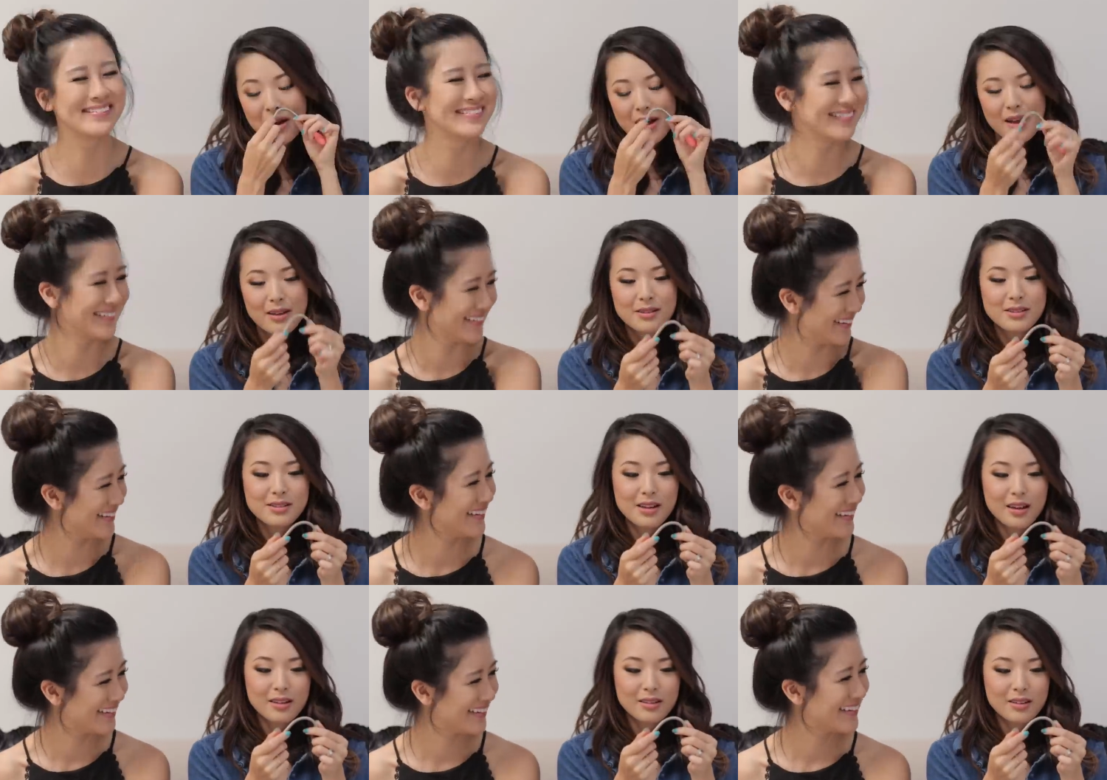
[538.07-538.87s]

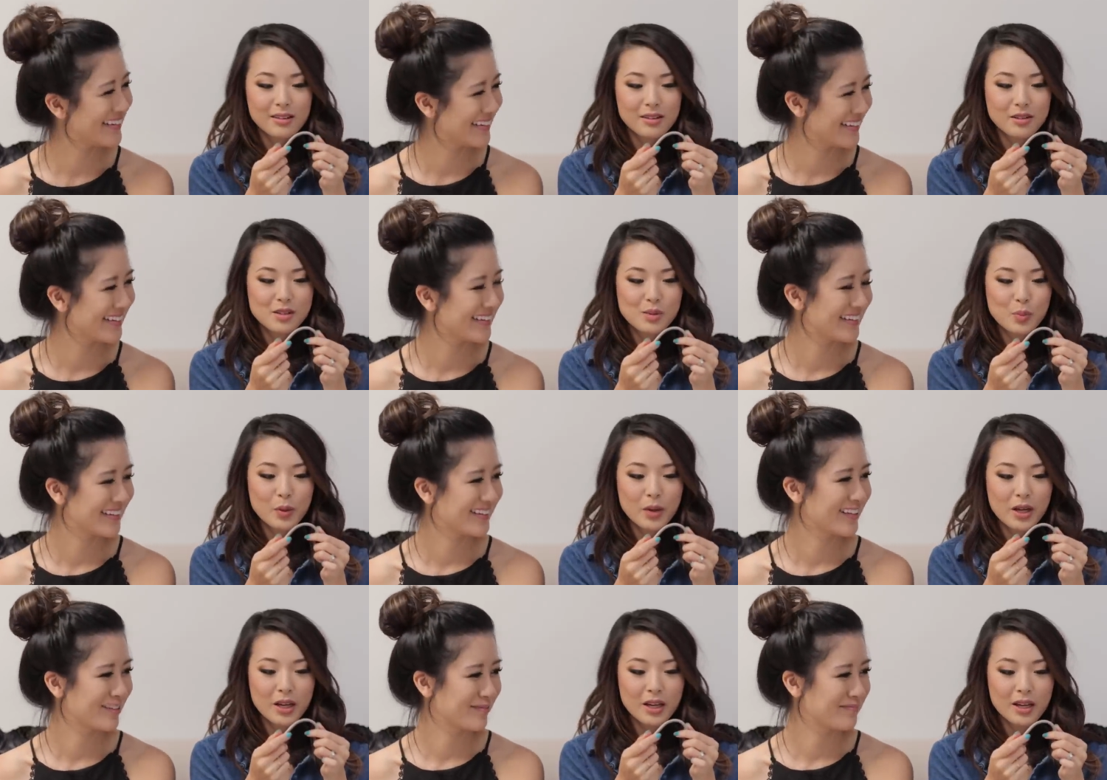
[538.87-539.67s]
Speaker 1: inside the little
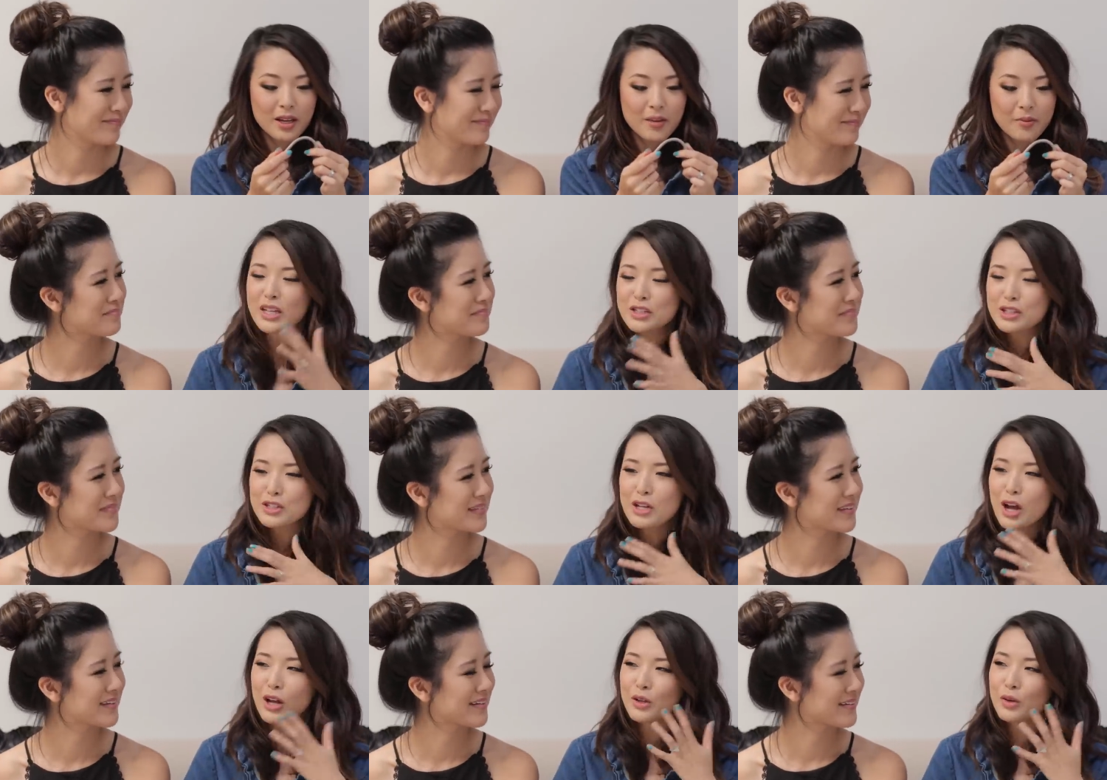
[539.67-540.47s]
spring.
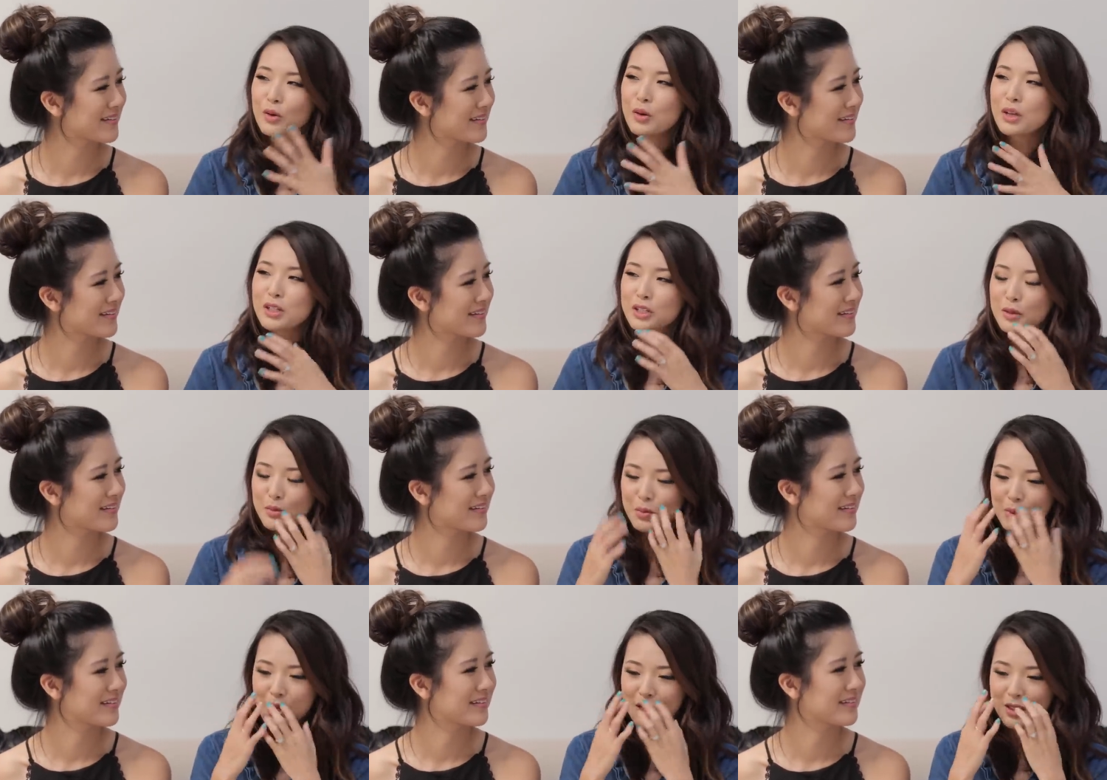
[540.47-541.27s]
It's not going
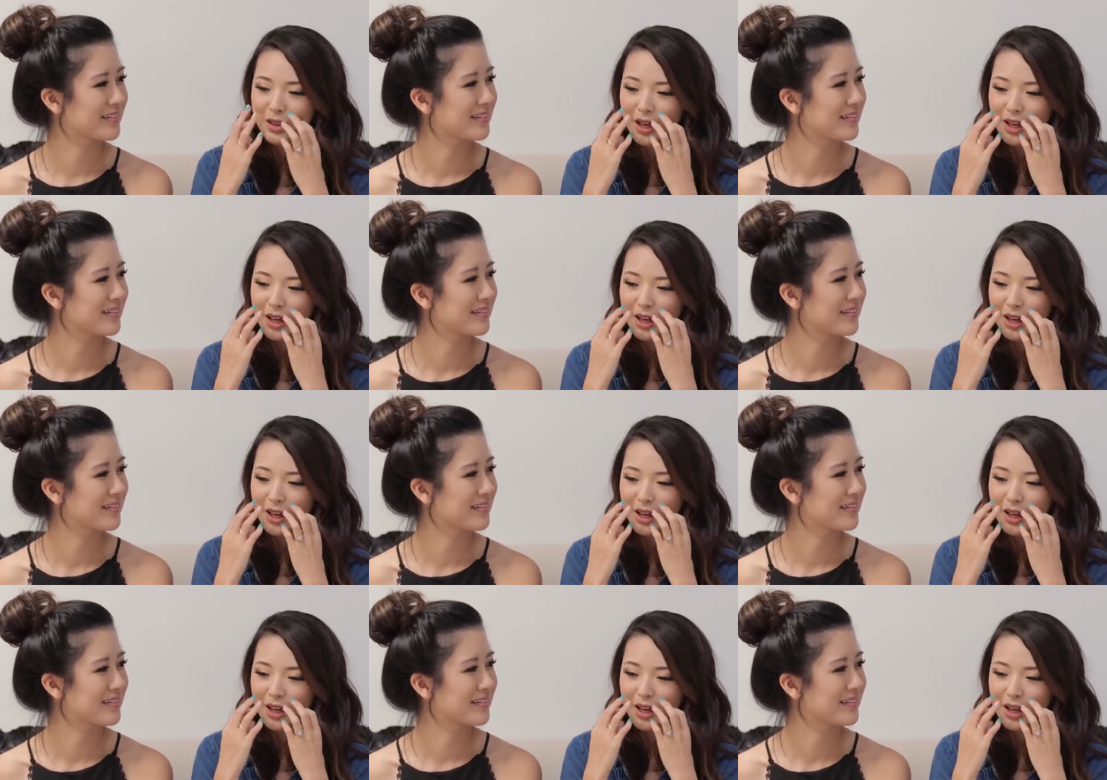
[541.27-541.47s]
to be